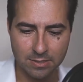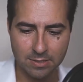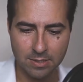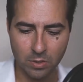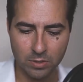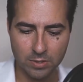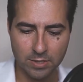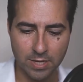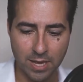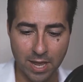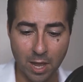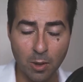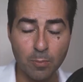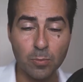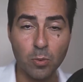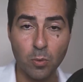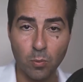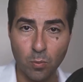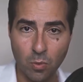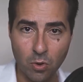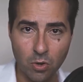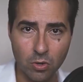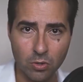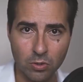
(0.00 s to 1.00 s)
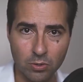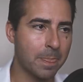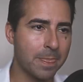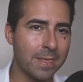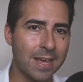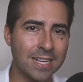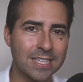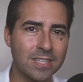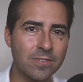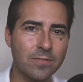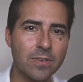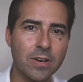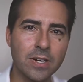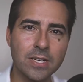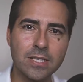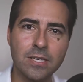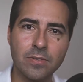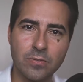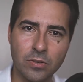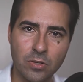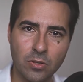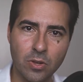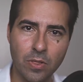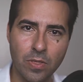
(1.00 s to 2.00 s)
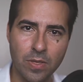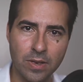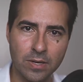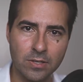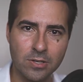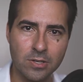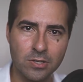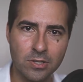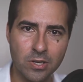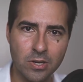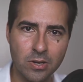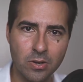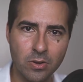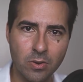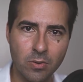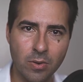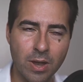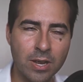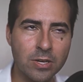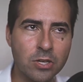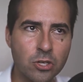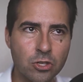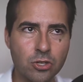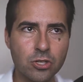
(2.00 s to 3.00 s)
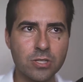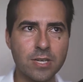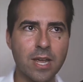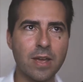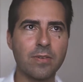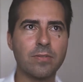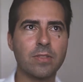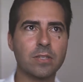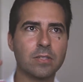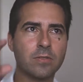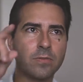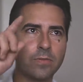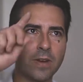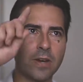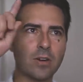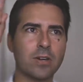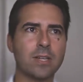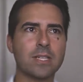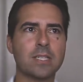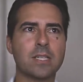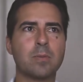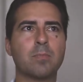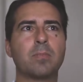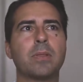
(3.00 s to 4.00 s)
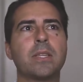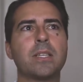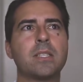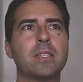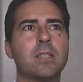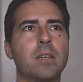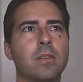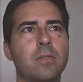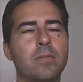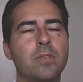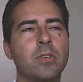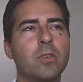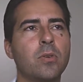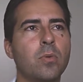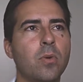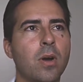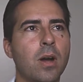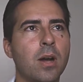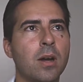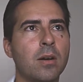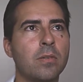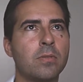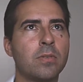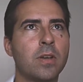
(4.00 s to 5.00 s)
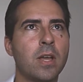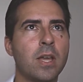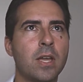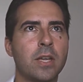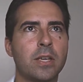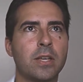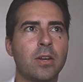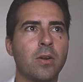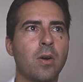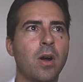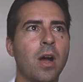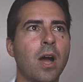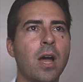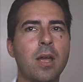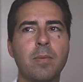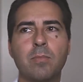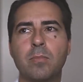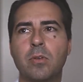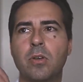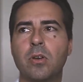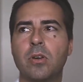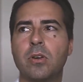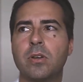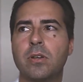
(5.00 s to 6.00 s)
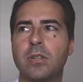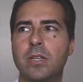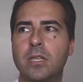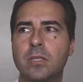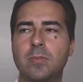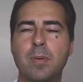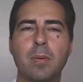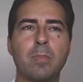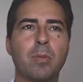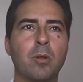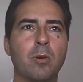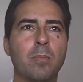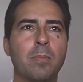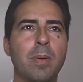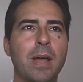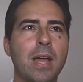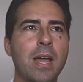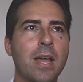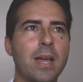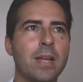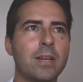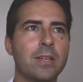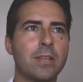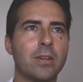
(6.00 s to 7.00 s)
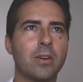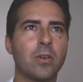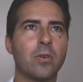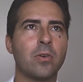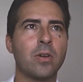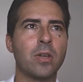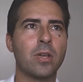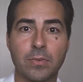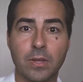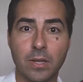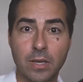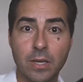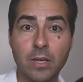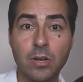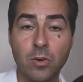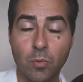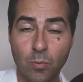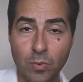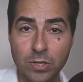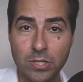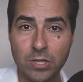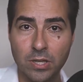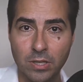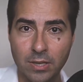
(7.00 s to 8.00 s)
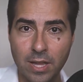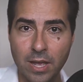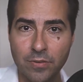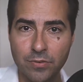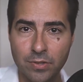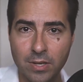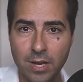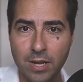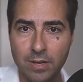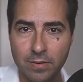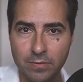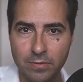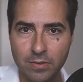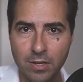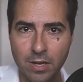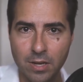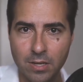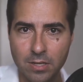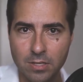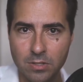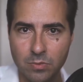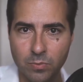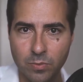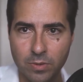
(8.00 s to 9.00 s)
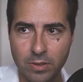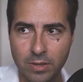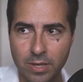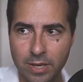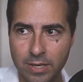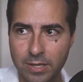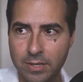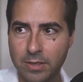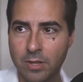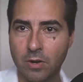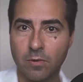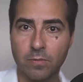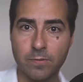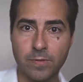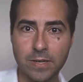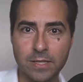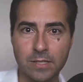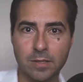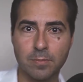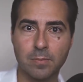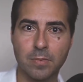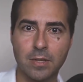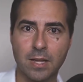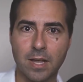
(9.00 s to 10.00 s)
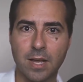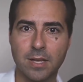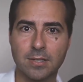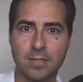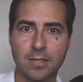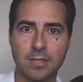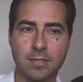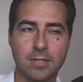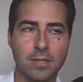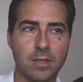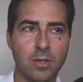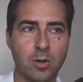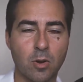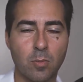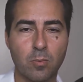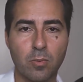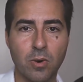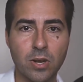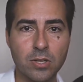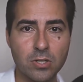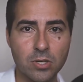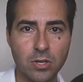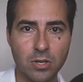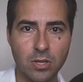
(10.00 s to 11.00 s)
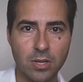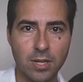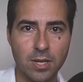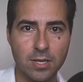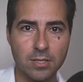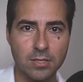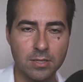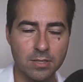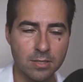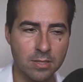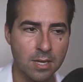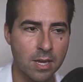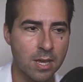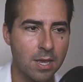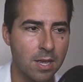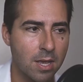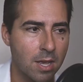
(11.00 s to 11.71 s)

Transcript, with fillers: why the left will always be wrong. And to just have this very simplistic view of, you know, I'm good, these people are bad, you know, you know, which the left kind of does with like their victim classes and their oppressor classes.